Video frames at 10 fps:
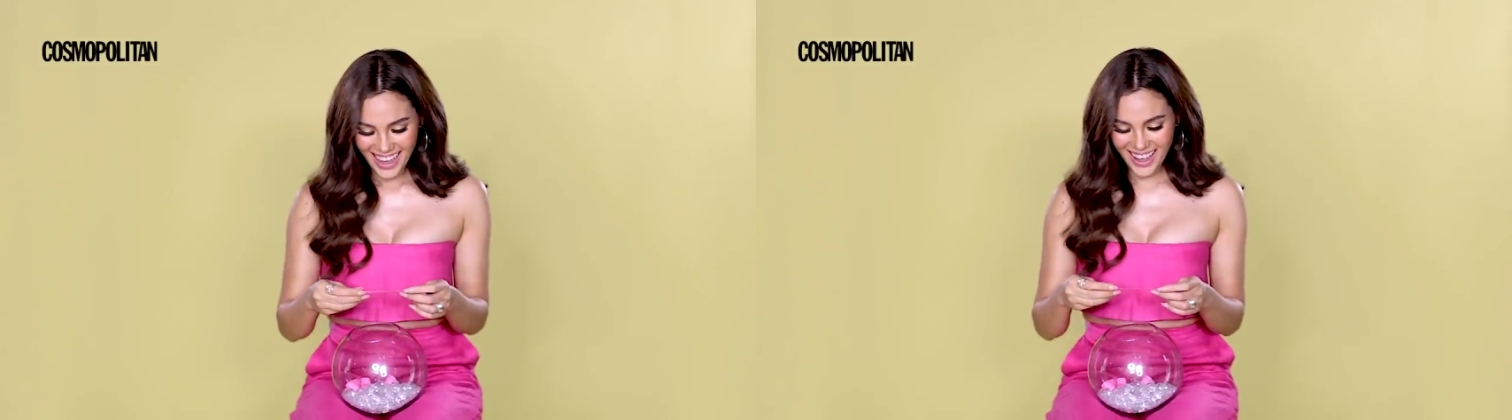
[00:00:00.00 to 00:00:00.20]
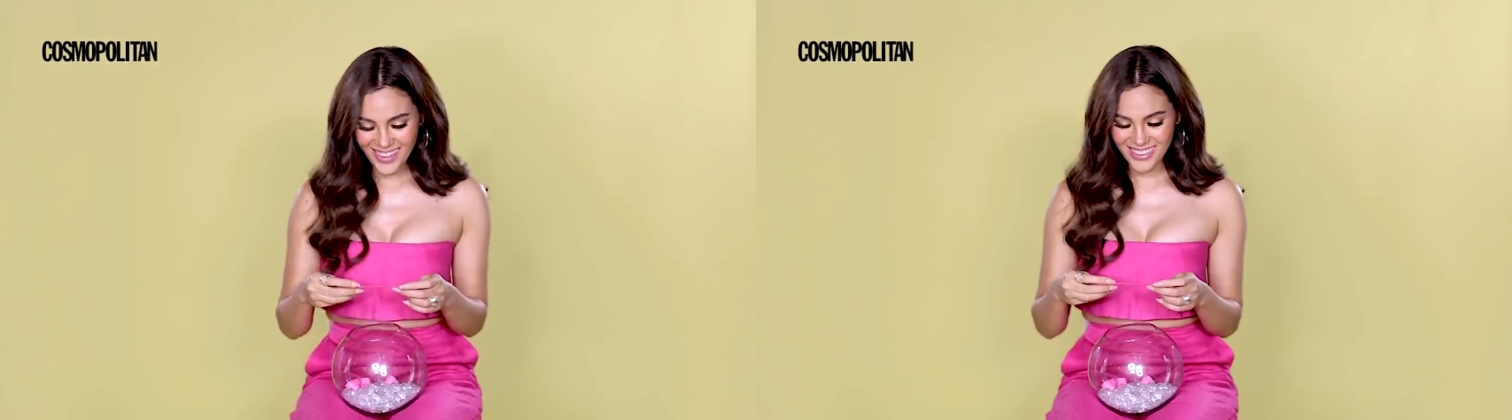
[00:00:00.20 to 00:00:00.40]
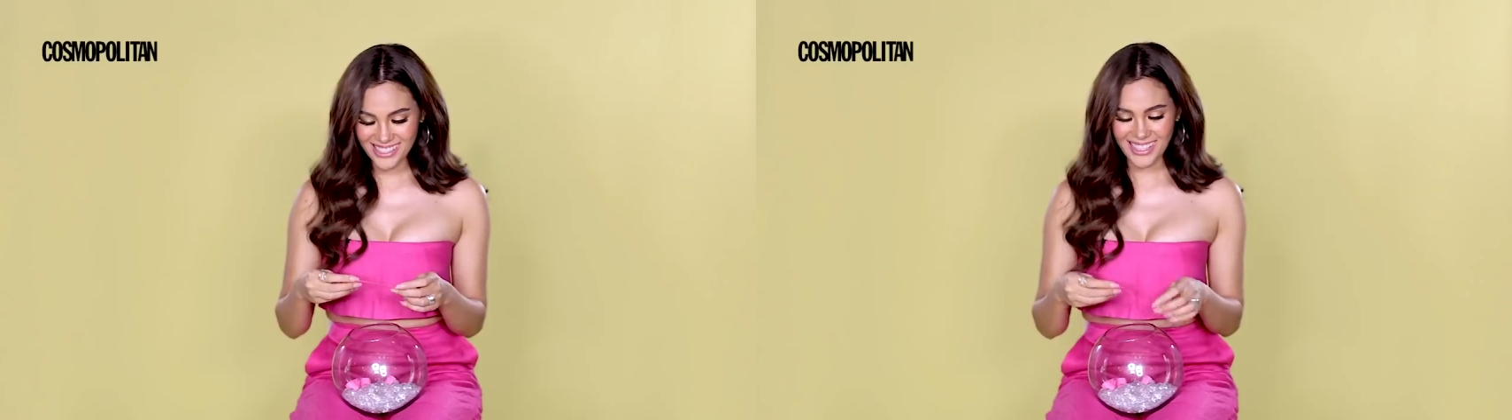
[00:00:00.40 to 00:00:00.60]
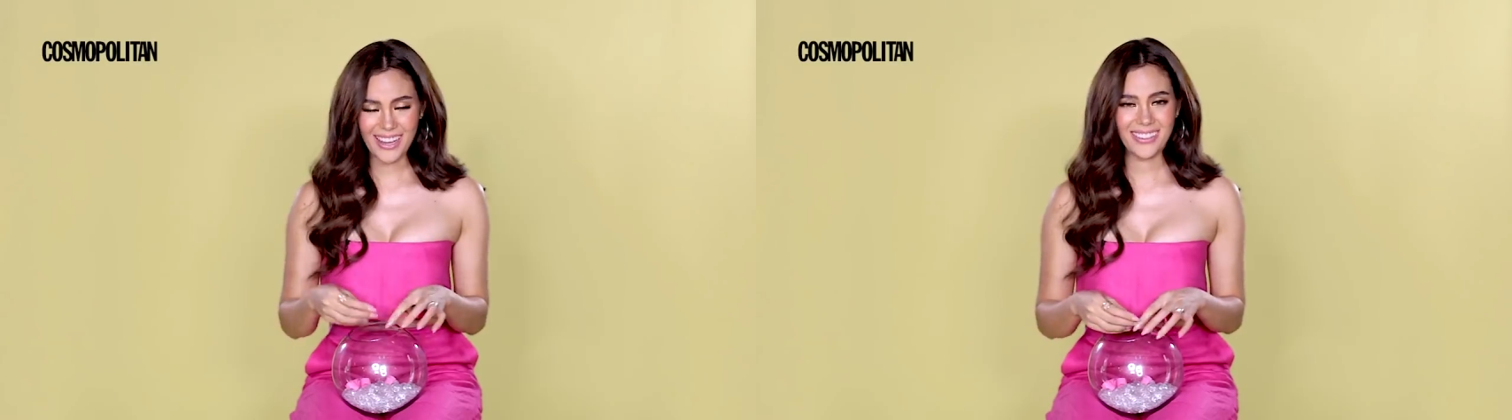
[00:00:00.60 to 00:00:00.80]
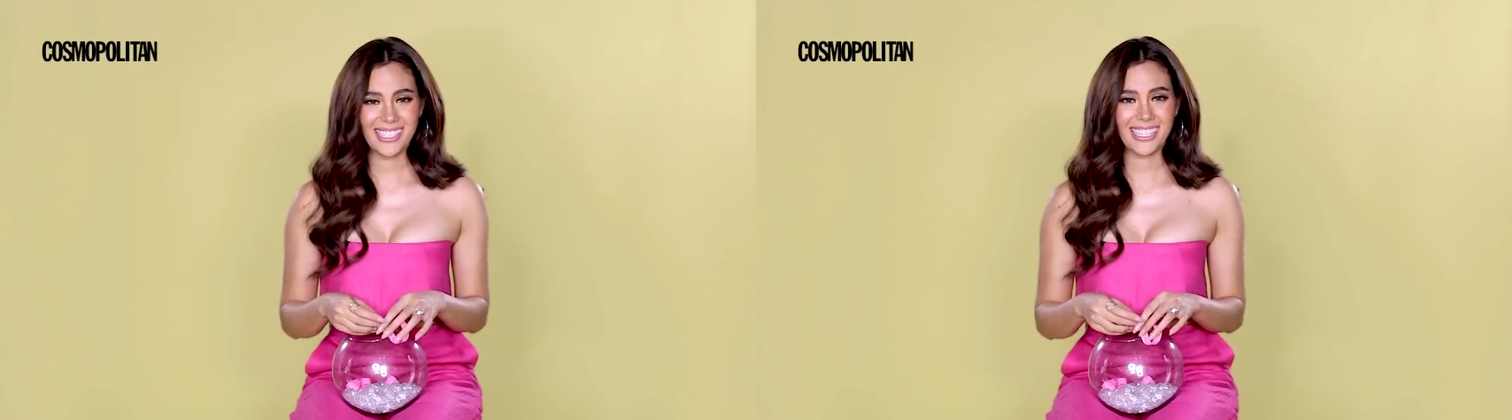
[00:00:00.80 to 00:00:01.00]
And this
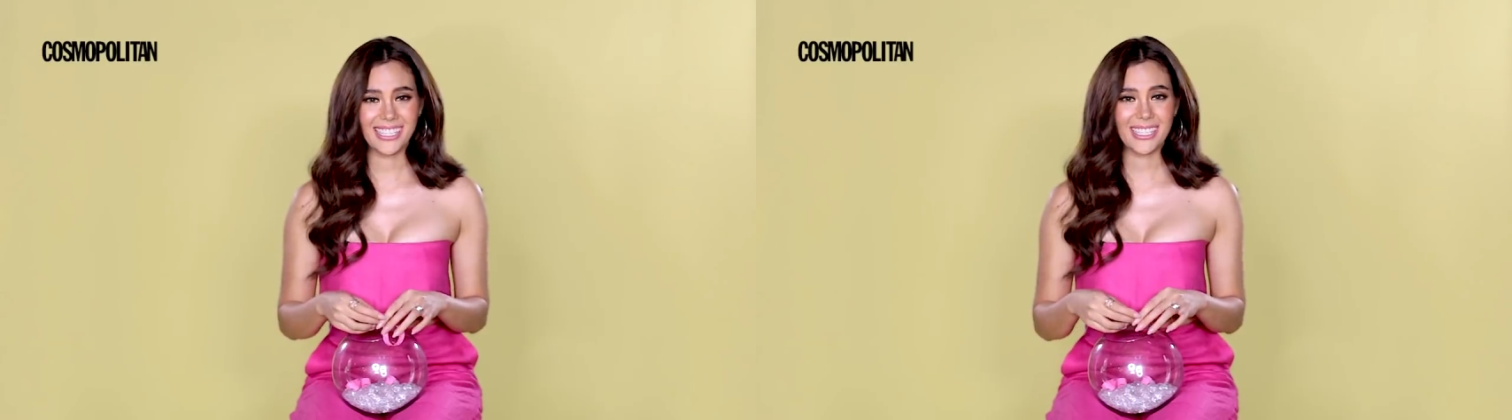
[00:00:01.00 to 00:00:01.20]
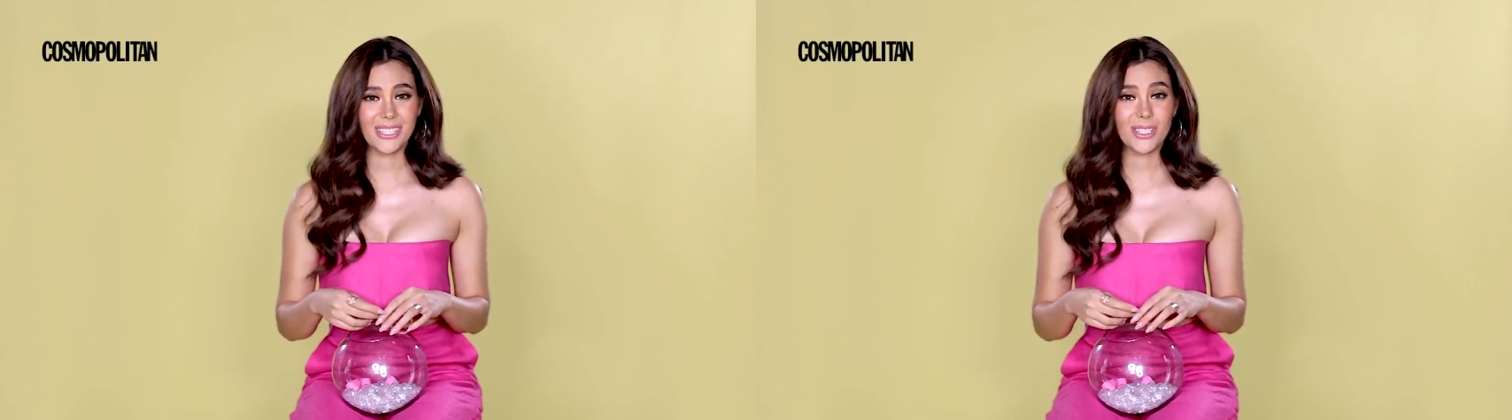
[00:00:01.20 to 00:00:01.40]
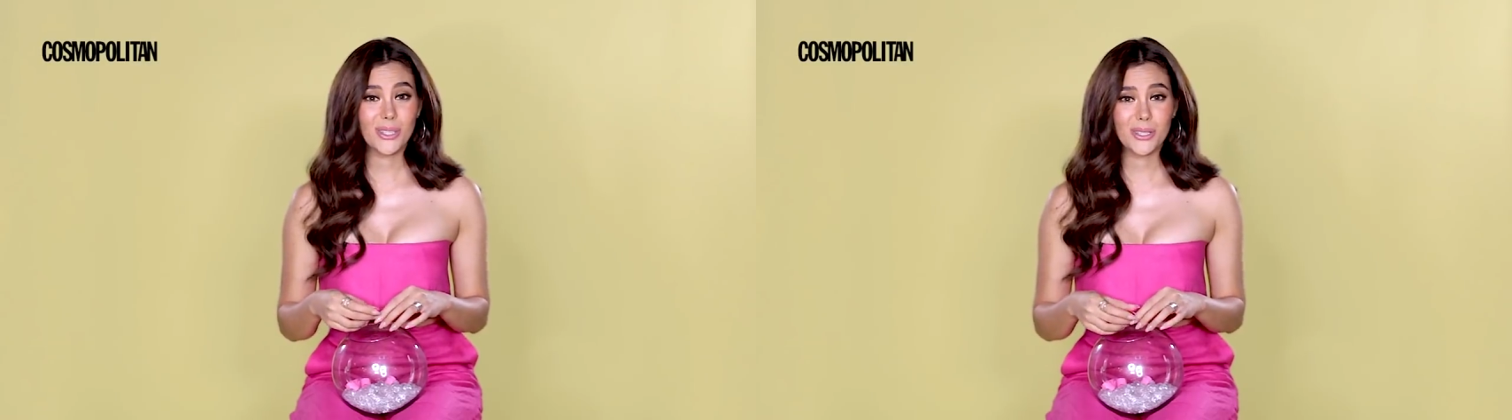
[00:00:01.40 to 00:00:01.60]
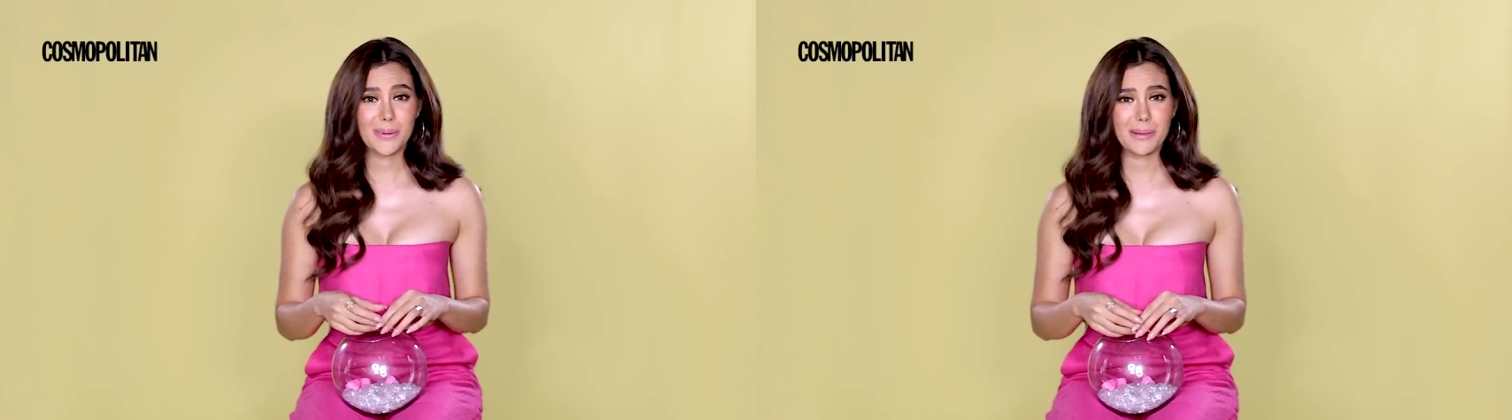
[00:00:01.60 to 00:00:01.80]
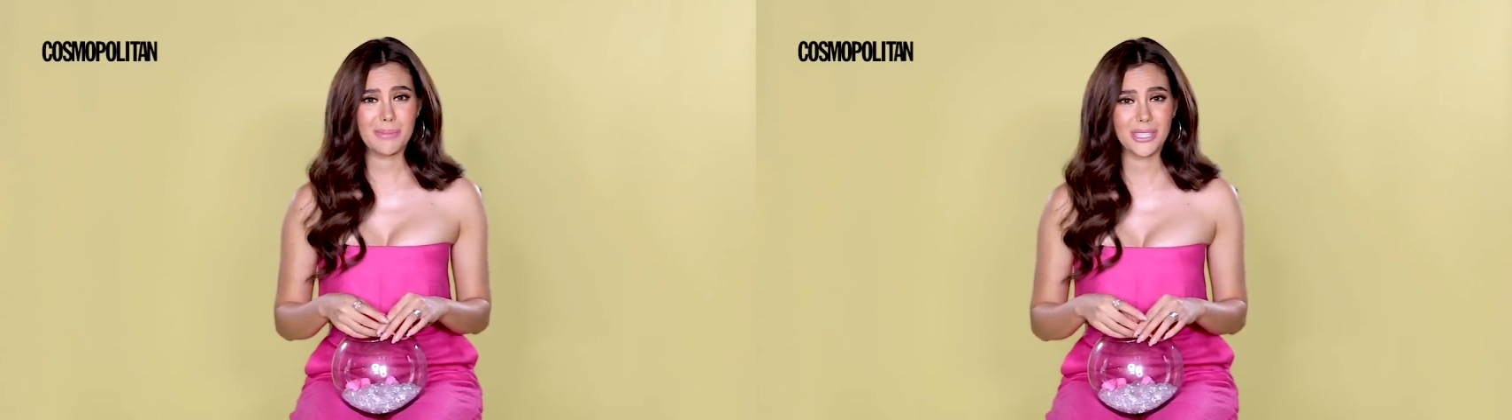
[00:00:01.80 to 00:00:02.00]
guy was just like, excuse
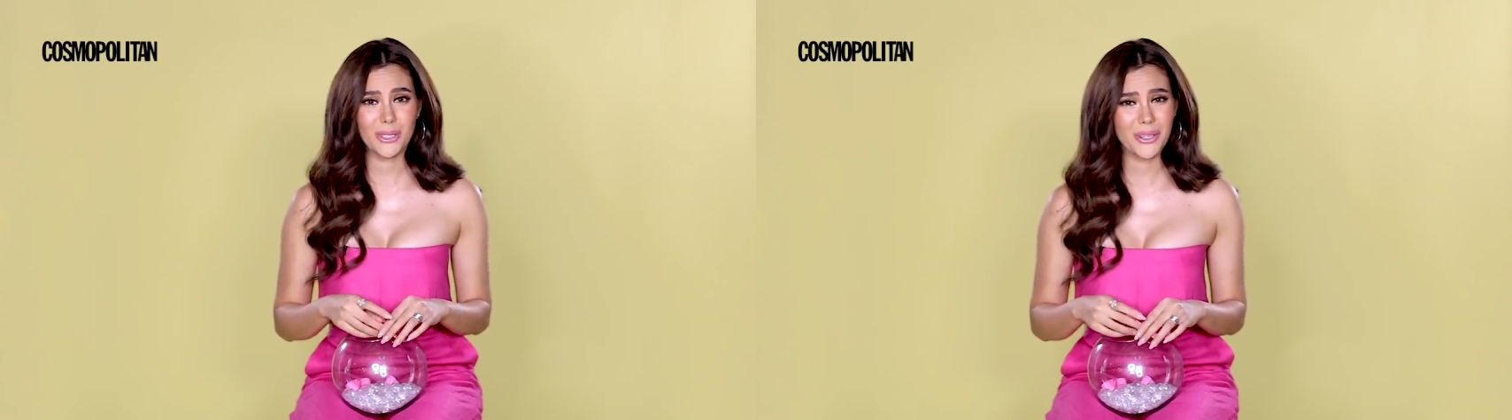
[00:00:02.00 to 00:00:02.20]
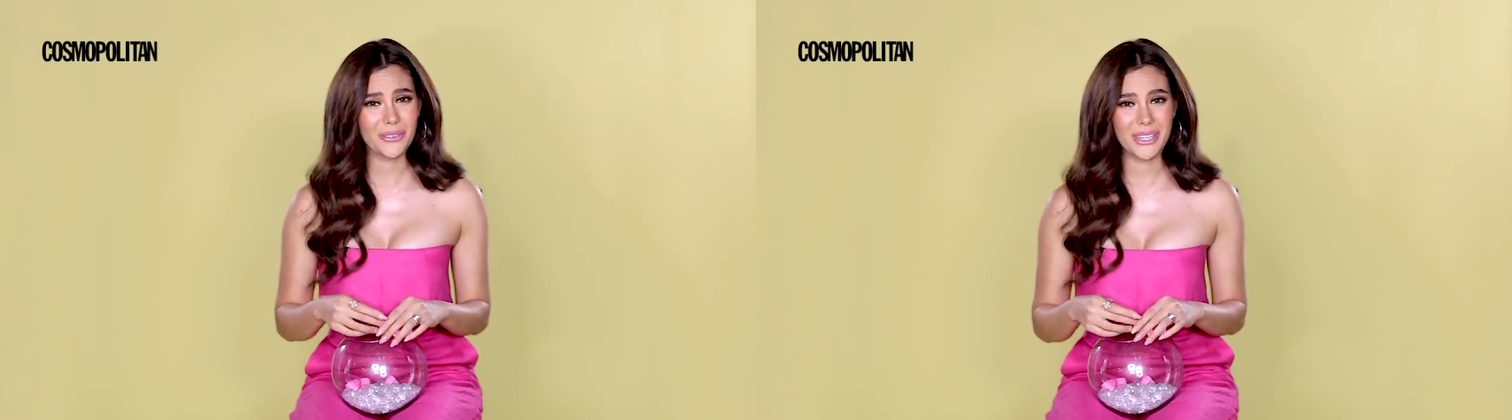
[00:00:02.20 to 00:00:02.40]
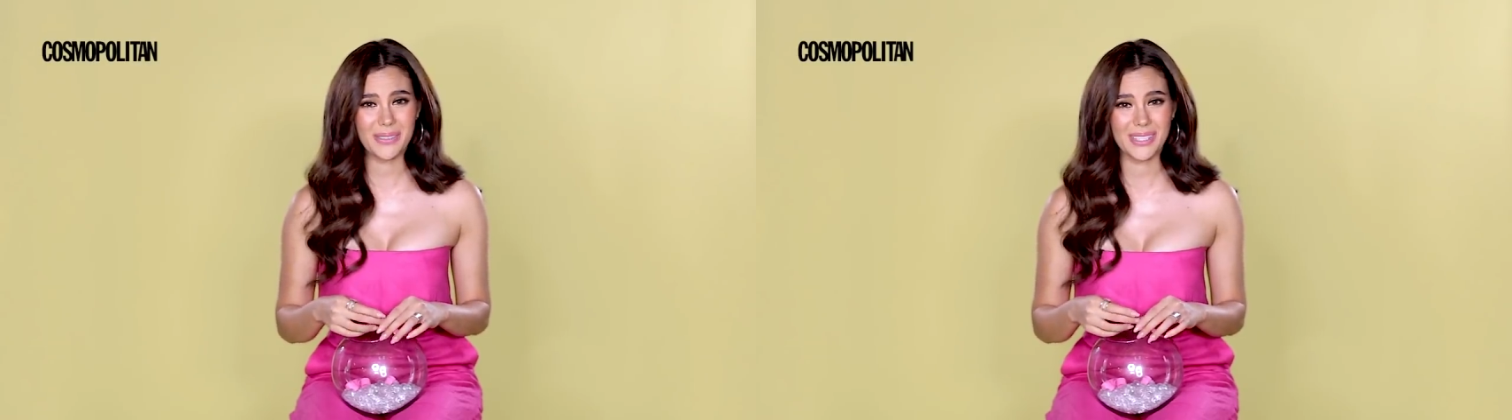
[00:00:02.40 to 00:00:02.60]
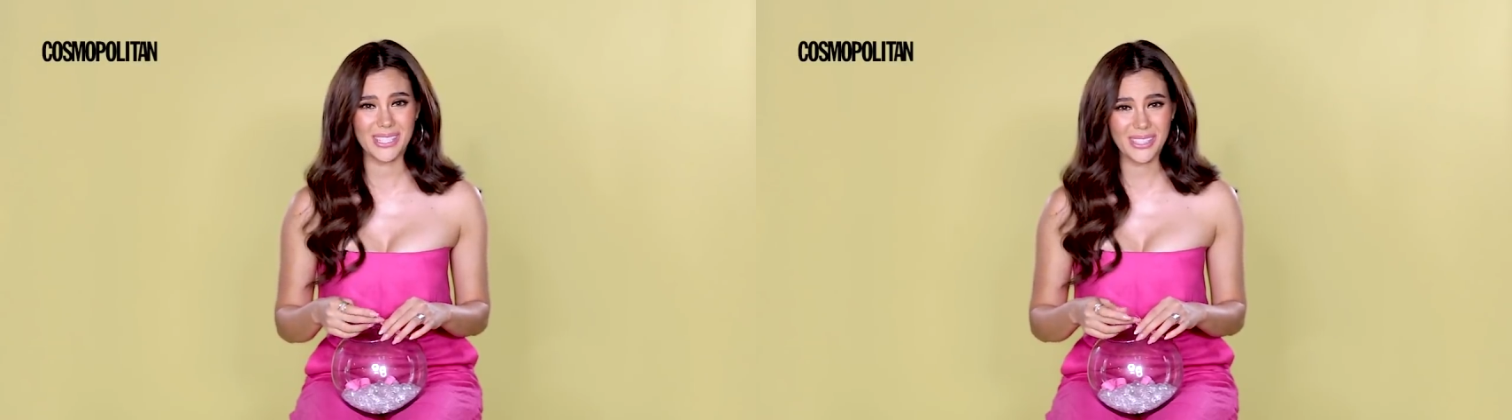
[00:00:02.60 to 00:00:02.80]
me, Miss Universe.